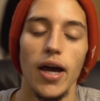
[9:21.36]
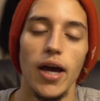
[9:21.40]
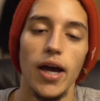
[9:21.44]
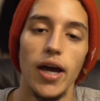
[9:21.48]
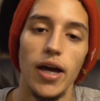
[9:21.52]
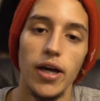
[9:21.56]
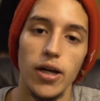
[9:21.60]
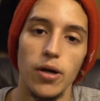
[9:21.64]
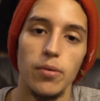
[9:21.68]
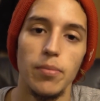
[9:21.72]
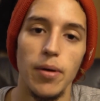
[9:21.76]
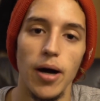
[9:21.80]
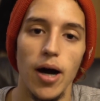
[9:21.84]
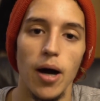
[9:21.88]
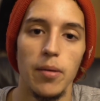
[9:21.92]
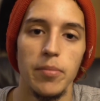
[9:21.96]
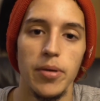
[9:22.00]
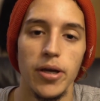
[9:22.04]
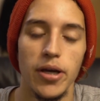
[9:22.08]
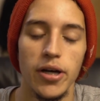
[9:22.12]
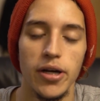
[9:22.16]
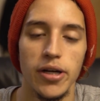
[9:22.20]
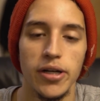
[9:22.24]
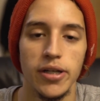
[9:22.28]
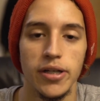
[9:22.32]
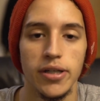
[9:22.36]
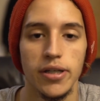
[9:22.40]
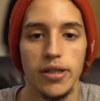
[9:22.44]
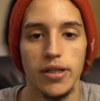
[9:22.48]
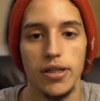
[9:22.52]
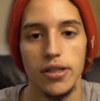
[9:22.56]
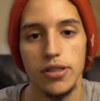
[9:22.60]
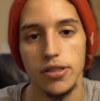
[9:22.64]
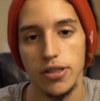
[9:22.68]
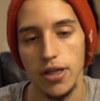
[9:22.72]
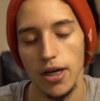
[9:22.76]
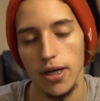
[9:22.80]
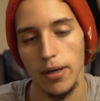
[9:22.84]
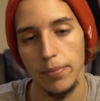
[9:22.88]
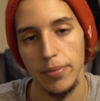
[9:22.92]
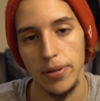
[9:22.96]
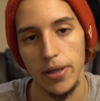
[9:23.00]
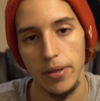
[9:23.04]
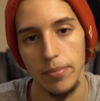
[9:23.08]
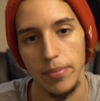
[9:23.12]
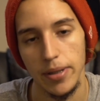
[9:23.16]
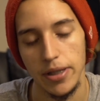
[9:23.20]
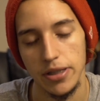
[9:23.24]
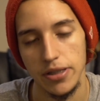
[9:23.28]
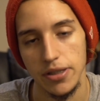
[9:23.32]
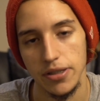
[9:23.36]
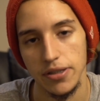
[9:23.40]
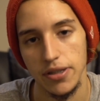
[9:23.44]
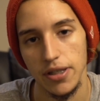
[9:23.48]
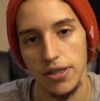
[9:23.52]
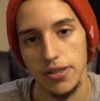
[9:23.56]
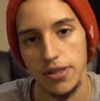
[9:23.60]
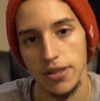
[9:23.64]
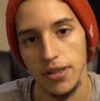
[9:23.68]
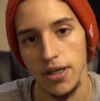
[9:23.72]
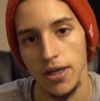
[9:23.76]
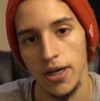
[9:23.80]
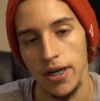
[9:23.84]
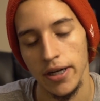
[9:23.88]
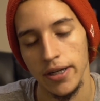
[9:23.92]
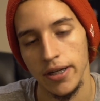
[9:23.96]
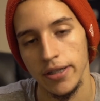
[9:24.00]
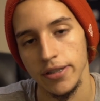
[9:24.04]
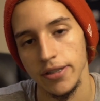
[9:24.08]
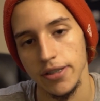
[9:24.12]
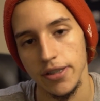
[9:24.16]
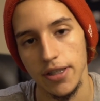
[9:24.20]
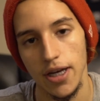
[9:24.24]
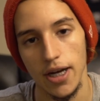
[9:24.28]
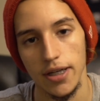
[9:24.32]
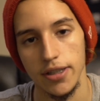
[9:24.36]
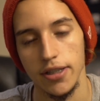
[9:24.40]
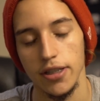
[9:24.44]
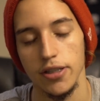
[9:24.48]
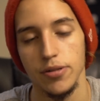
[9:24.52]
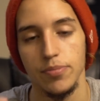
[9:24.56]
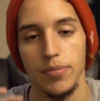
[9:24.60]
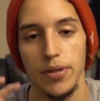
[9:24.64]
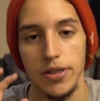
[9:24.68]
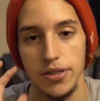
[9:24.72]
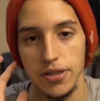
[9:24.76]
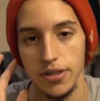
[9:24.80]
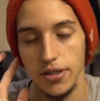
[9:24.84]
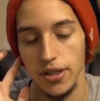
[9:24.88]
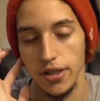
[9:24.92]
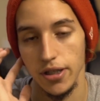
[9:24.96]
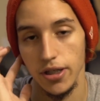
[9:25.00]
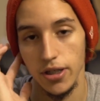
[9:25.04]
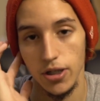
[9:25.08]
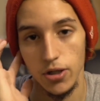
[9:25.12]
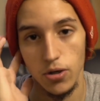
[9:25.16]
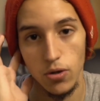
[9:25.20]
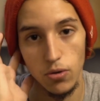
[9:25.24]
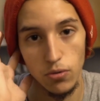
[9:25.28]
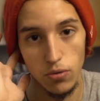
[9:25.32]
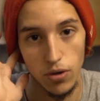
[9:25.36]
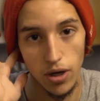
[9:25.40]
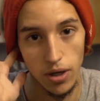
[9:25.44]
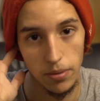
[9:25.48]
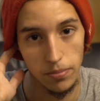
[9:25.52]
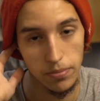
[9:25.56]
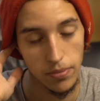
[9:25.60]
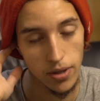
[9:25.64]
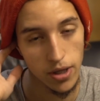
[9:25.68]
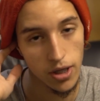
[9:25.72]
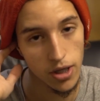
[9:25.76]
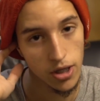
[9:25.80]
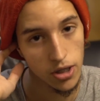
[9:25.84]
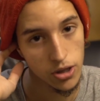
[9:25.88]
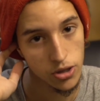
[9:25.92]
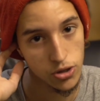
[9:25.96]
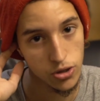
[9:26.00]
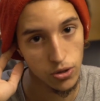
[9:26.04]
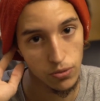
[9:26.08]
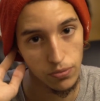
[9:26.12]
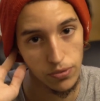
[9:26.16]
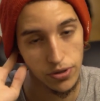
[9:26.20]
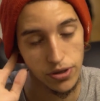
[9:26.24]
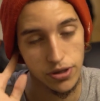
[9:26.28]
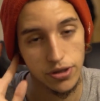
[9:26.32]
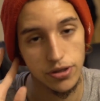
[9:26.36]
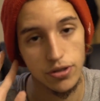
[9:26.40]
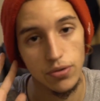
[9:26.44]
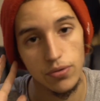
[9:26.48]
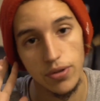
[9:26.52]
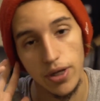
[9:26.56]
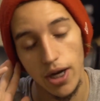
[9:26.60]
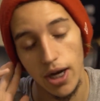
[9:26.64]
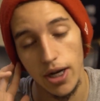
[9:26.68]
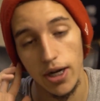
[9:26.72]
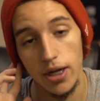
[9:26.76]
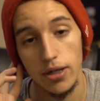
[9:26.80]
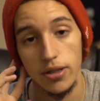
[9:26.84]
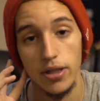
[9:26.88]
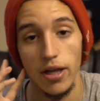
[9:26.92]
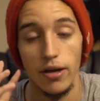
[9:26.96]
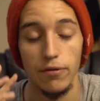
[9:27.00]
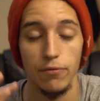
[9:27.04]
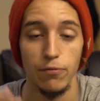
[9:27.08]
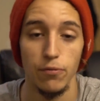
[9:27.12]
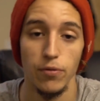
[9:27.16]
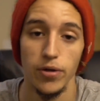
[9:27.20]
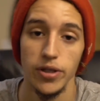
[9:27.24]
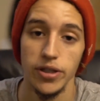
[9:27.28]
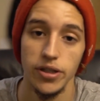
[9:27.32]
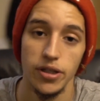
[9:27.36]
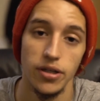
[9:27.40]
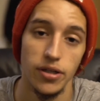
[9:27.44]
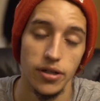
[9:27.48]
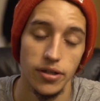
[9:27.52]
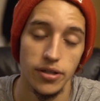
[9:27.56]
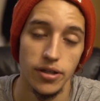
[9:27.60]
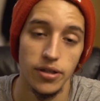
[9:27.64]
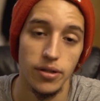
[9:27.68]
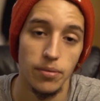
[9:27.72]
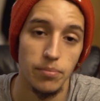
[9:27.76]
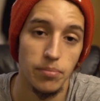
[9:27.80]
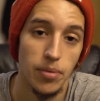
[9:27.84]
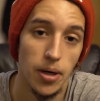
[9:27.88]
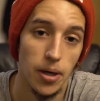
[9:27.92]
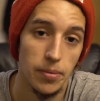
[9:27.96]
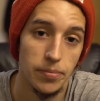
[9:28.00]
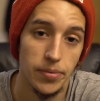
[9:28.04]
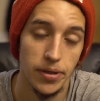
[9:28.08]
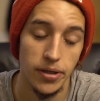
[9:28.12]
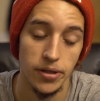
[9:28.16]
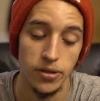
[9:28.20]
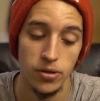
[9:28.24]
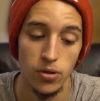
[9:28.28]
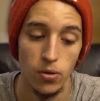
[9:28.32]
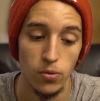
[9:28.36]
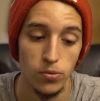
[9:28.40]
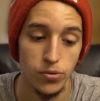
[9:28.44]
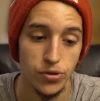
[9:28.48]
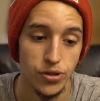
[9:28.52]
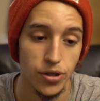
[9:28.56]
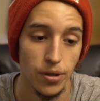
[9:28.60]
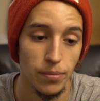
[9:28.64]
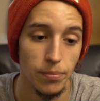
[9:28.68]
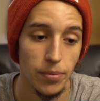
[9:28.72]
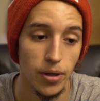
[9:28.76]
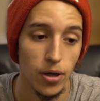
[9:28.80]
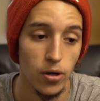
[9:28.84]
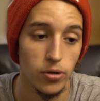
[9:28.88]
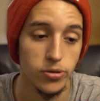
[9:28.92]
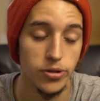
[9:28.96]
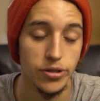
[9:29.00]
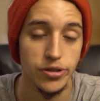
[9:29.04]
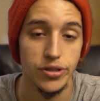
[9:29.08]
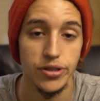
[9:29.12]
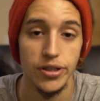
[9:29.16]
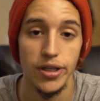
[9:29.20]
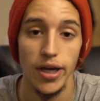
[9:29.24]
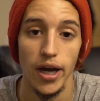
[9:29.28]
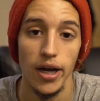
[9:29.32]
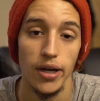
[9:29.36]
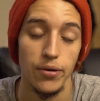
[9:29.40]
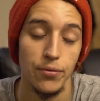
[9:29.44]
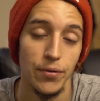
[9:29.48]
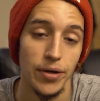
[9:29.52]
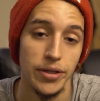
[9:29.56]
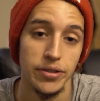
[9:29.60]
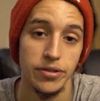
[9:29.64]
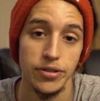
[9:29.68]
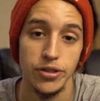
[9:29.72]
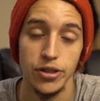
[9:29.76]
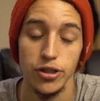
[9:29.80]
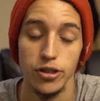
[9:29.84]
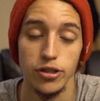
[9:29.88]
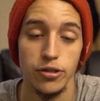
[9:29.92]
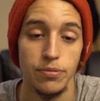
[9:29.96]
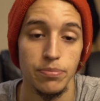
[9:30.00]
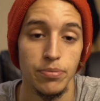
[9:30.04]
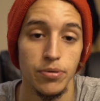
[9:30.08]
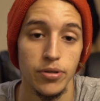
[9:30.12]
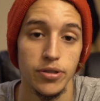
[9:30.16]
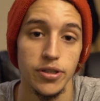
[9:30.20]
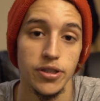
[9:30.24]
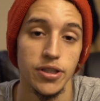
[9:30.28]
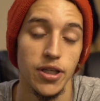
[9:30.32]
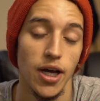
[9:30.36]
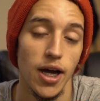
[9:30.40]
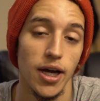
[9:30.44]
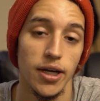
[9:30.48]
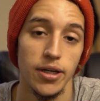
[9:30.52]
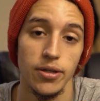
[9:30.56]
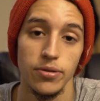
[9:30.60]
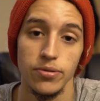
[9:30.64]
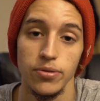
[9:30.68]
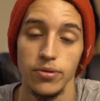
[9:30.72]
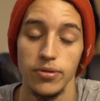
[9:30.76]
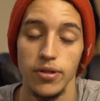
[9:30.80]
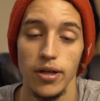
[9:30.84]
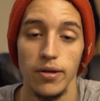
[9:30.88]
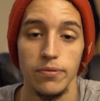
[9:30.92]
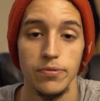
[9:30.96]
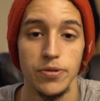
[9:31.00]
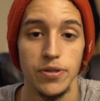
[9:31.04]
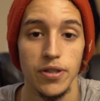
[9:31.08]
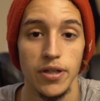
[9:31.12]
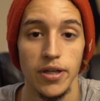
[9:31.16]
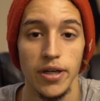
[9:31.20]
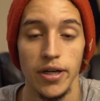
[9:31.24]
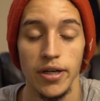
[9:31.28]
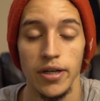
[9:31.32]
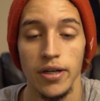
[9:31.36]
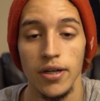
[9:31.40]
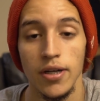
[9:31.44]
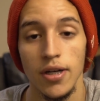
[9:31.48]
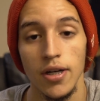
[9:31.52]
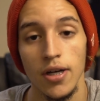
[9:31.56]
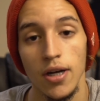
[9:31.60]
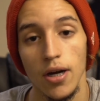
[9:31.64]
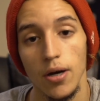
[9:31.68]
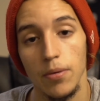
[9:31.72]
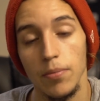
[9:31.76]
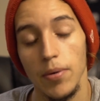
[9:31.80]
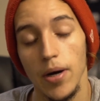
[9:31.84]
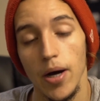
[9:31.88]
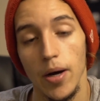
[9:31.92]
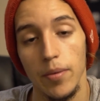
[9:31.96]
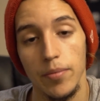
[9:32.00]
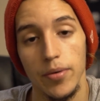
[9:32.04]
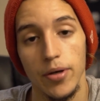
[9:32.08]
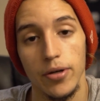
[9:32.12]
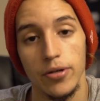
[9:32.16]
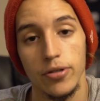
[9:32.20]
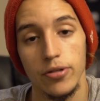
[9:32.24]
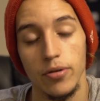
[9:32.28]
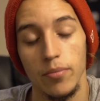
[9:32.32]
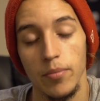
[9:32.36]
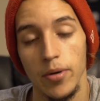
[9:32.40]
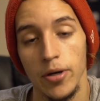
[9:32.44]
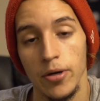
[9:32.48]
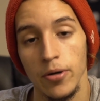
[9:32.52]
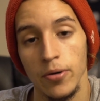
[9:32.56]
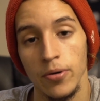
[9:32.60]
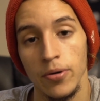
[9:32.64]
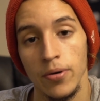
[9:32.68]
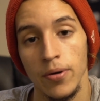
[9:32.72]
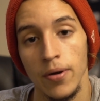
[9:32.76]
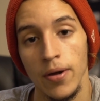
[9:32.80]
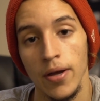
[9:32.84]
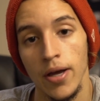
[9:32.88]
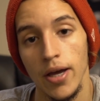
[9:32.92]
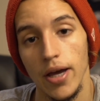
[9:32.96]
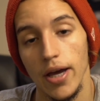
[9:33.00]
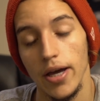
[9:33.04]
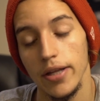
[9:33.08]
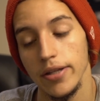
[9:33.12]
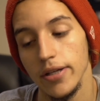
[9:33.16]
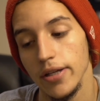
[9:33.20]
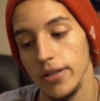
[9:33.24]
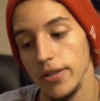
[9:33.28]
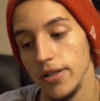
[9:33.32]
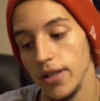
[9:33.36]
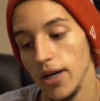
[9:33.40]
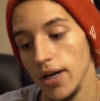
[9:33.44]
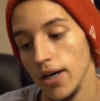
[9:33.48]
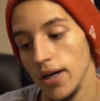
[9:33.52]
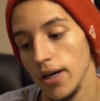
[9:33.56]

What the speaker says: And Aubameyang is going to play basically as a 9. And Saka is basically going to go up. So we still got a left winger. Then Aubameyang goes up. But honestly, I'd rather just put Saka on the left side. Aubameyang in the middle. And then